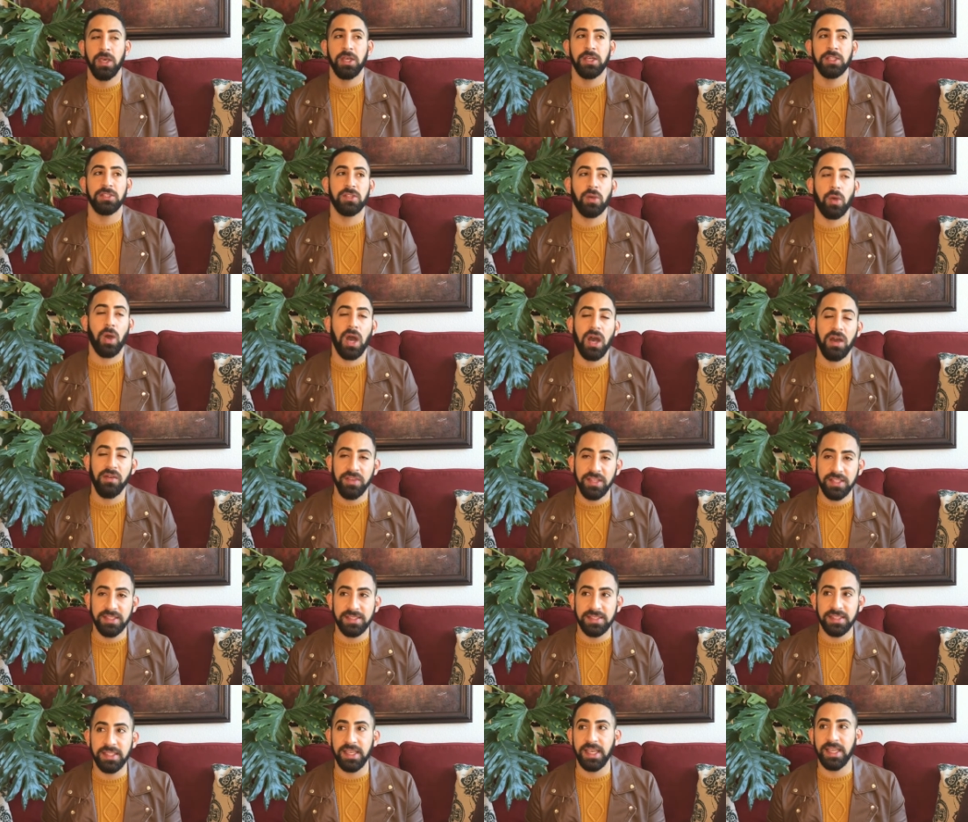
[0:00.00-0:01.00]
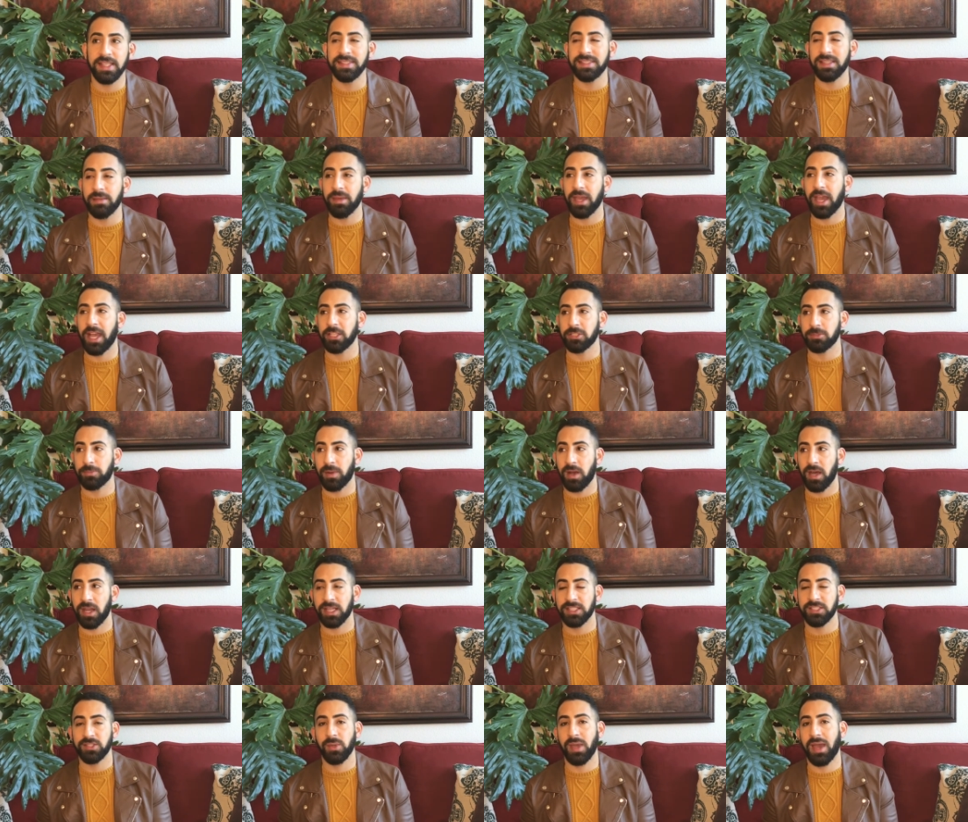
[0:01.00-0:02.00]
So obviously in
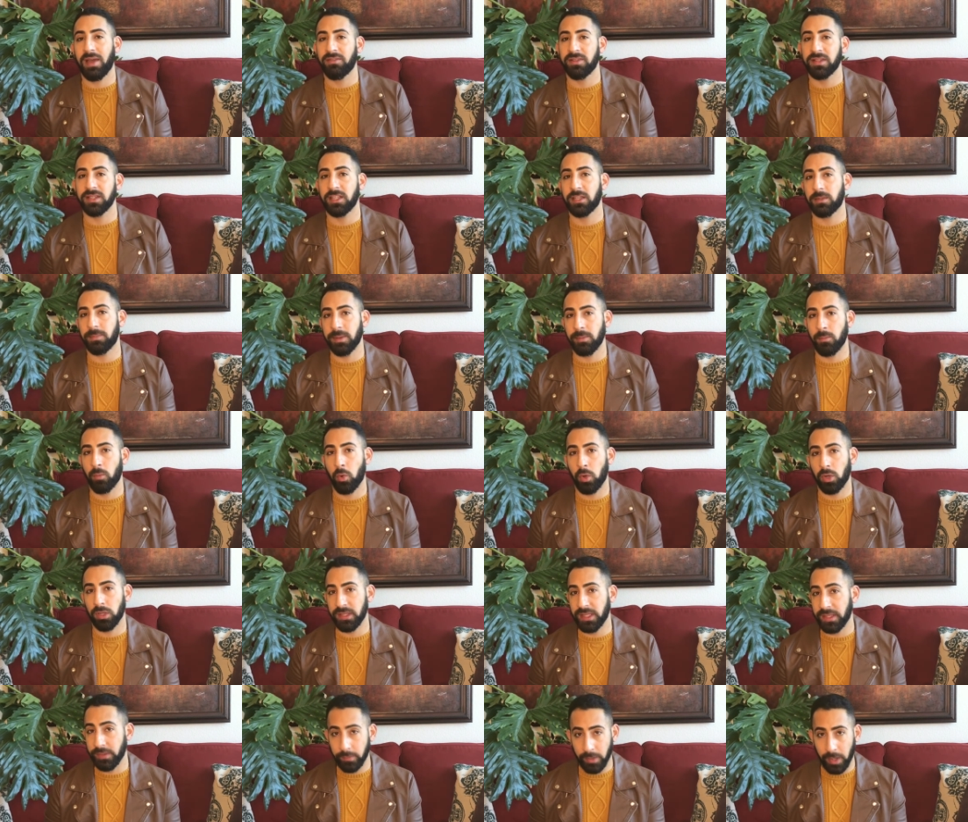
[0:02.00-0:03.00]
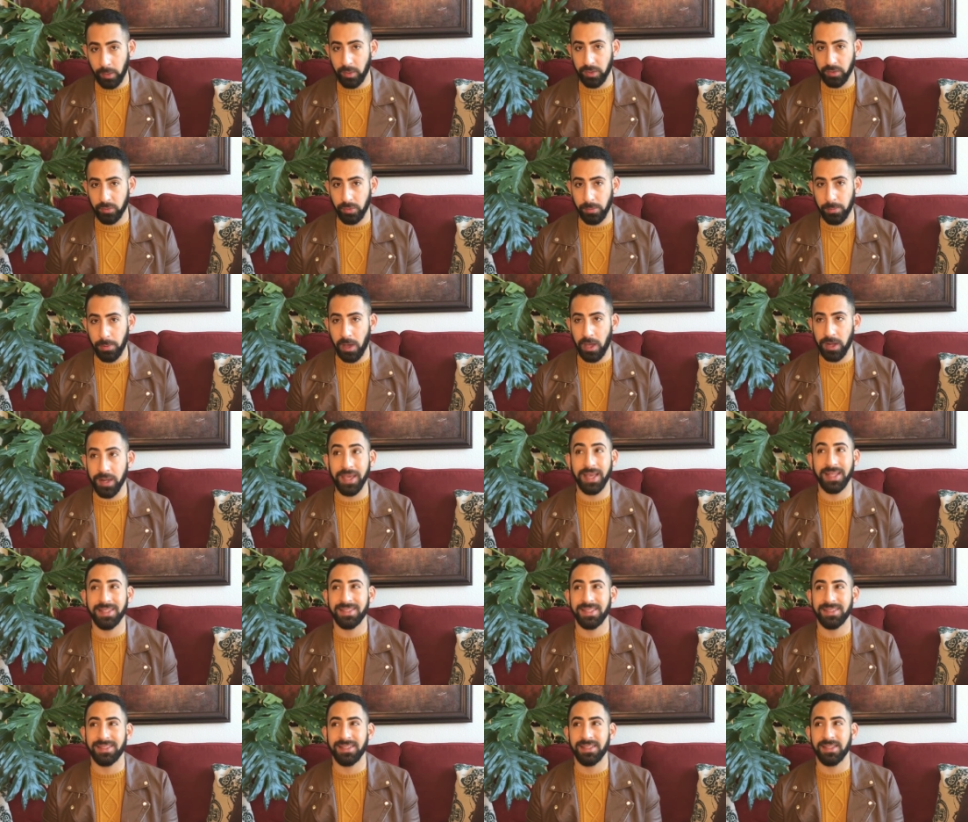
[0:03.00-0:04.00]
semi-hydroponics you have a little bit more leeway with repotting. It
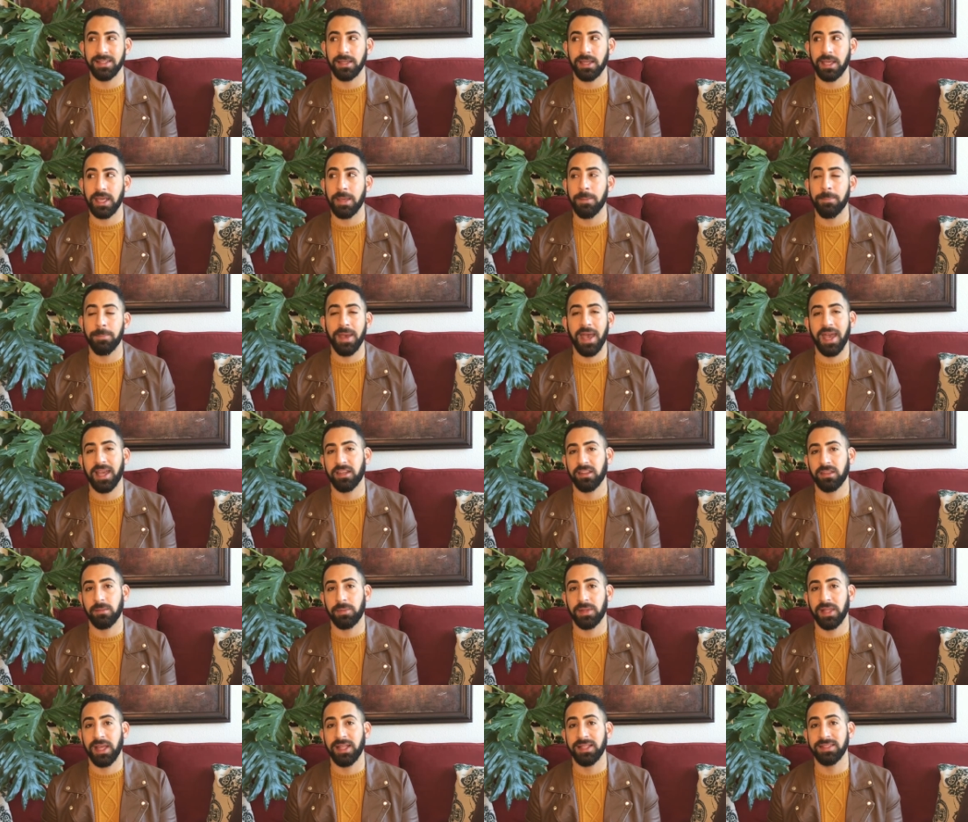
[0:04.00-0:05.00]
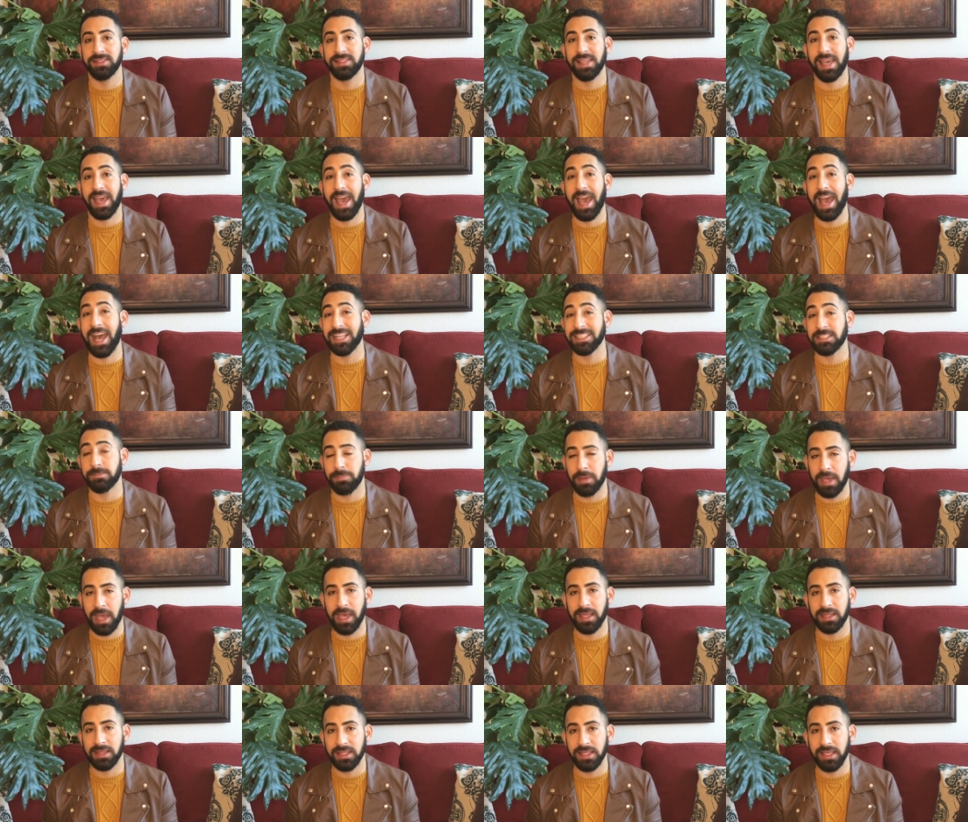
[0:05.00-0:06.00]
doesn't impact the plants as
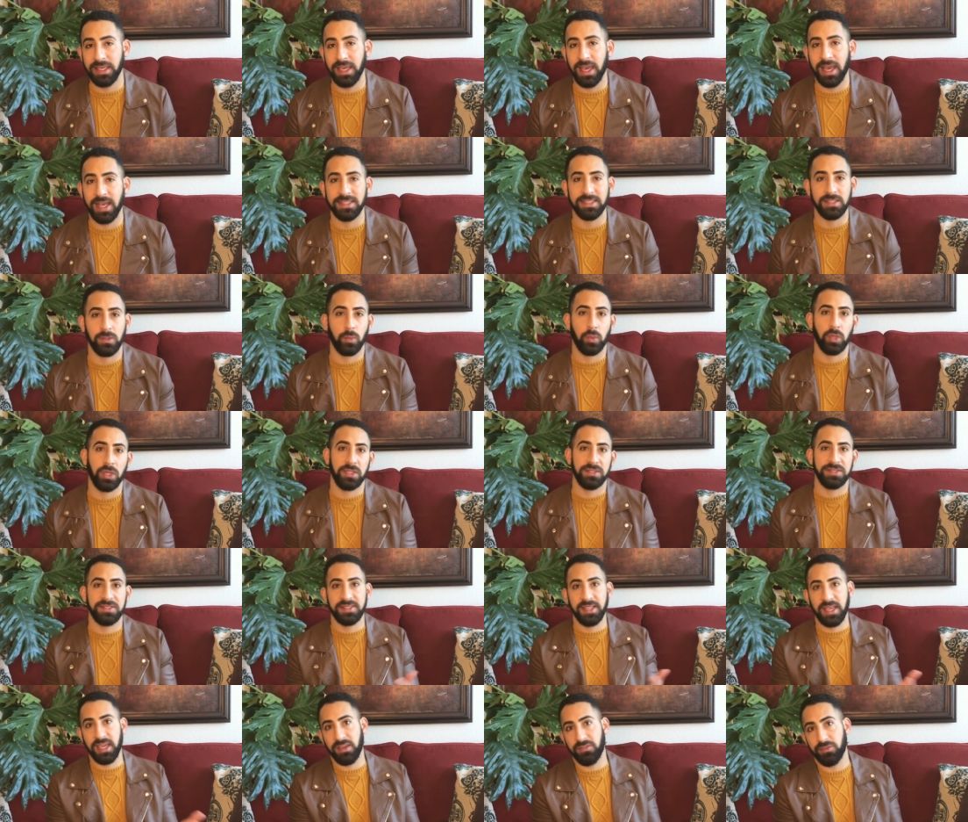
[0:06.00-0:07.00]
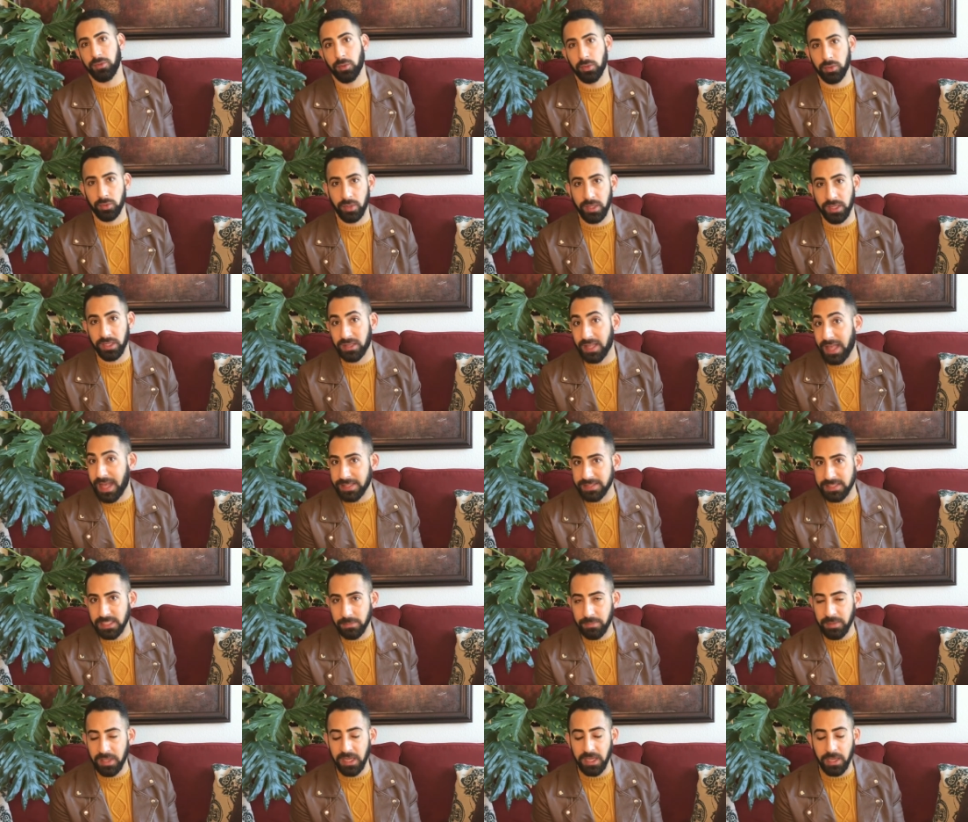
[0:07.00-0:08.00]
badly as it would say if you were doing
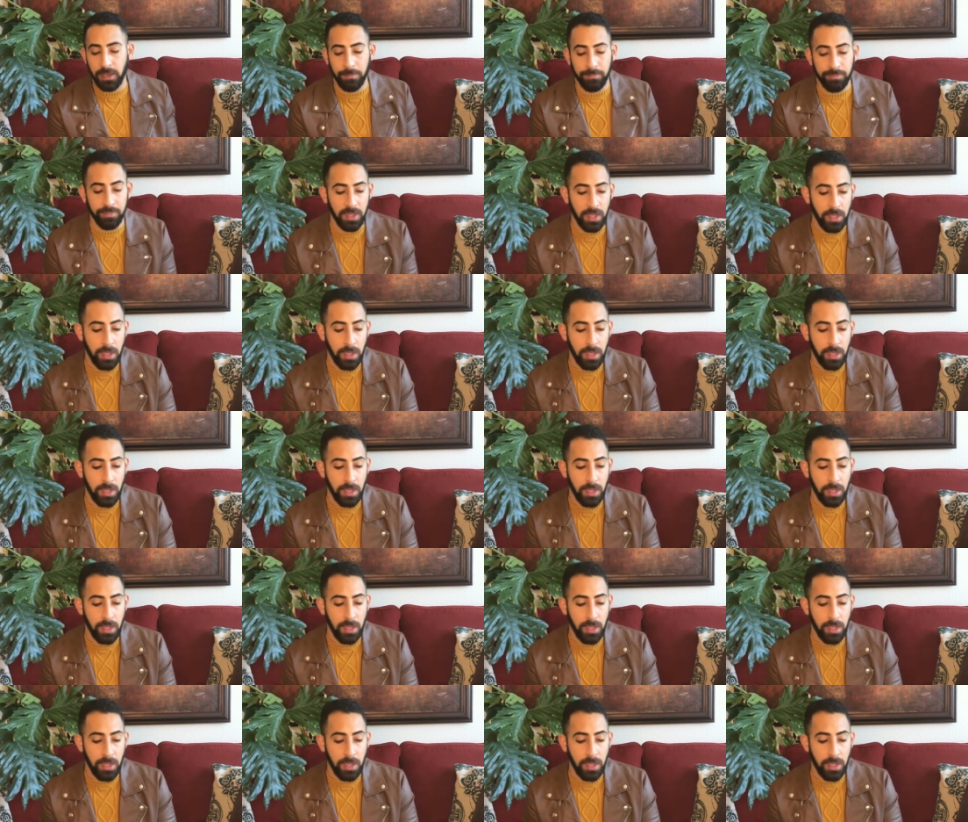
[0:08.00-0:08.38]
classic medium.